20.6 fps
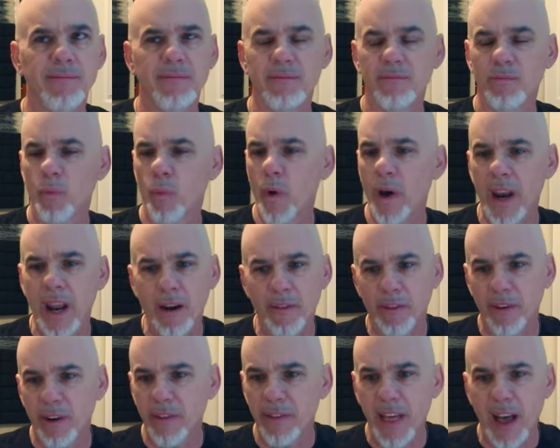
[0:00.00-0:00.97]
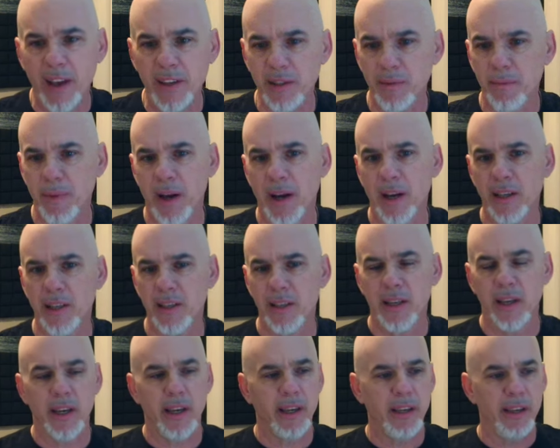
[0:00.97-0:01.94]
whatever thousand bucks
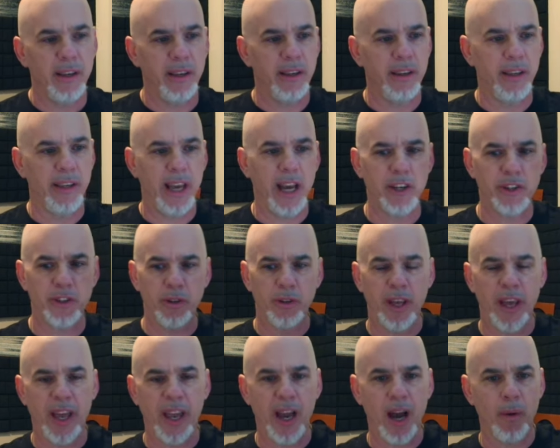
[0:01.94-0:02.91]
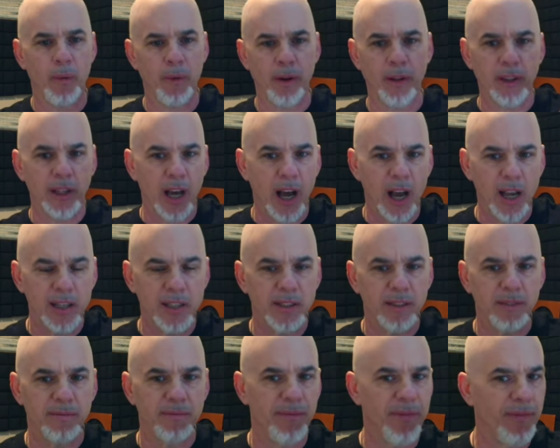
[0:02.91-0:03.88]
yesterday I would have lost
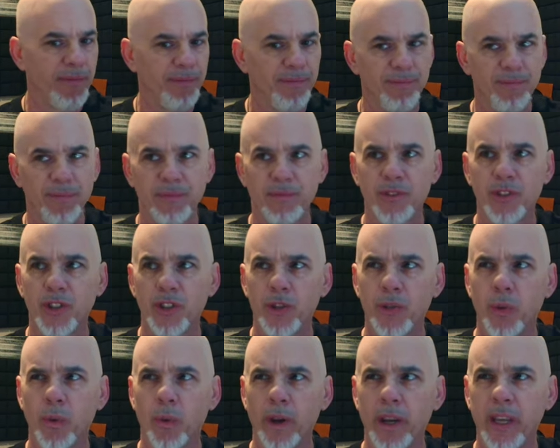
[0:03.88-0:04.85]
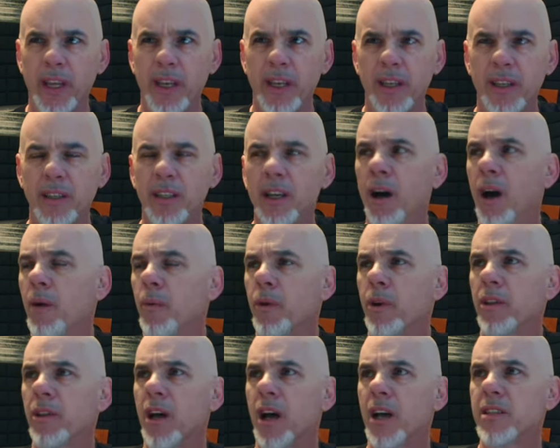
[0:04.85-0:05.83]
20, no, I would
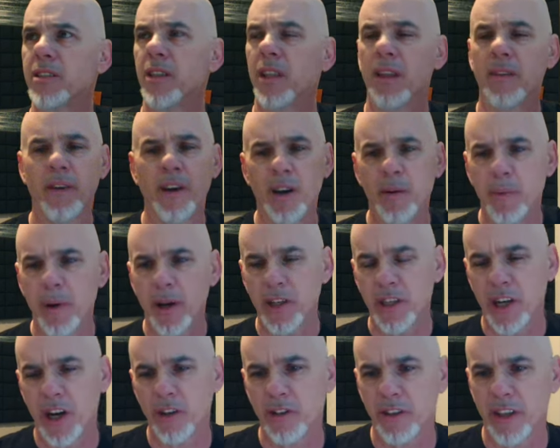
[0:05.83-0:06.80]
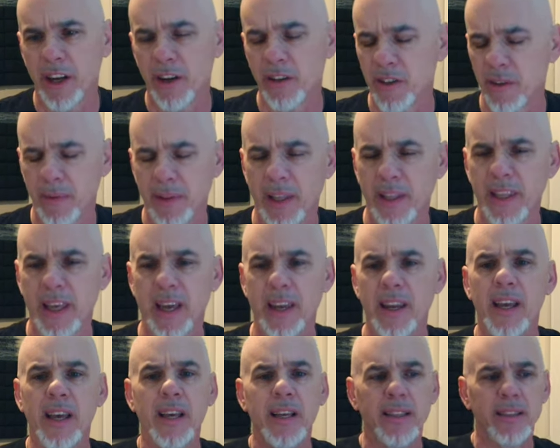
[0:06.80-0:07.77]
have lost 1100 bucks yesterday or something like that.
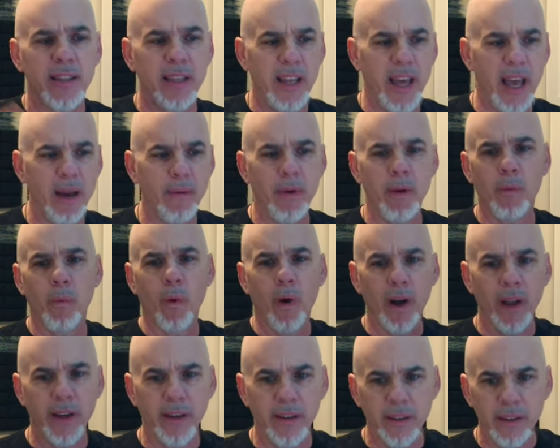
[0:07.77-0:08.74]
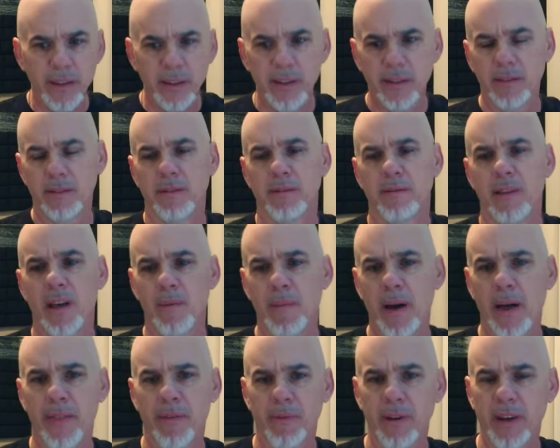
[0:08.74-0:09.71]
Today we won
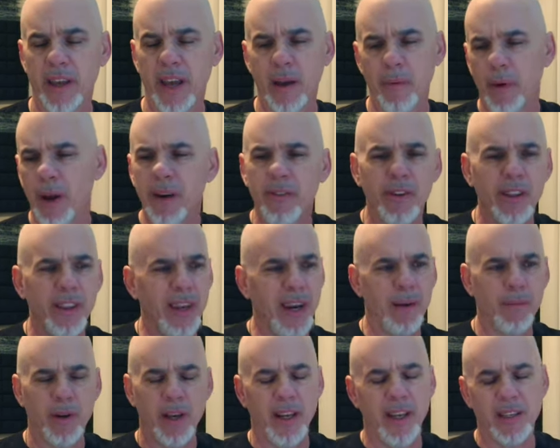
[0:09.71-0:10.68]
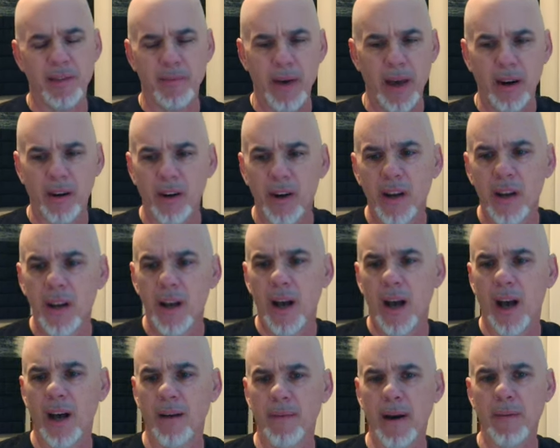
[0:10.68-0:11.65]
about 3K, whatever the number, it doesn't matter.
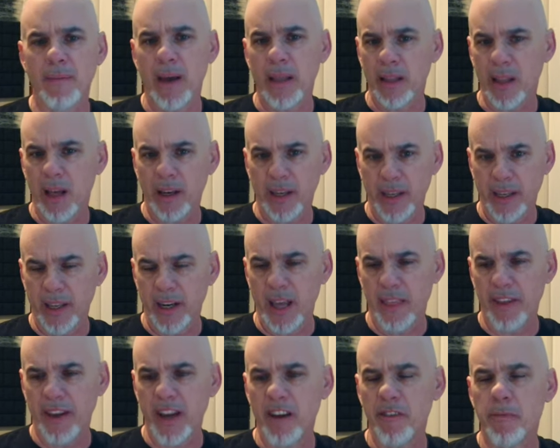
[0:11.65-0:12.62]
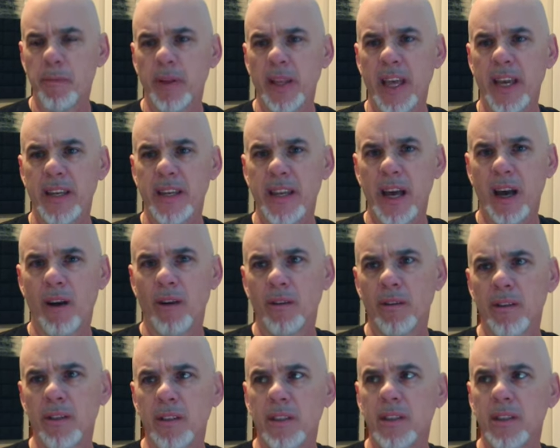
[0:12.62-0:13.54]
Um, I'm not logging it. I think I've played now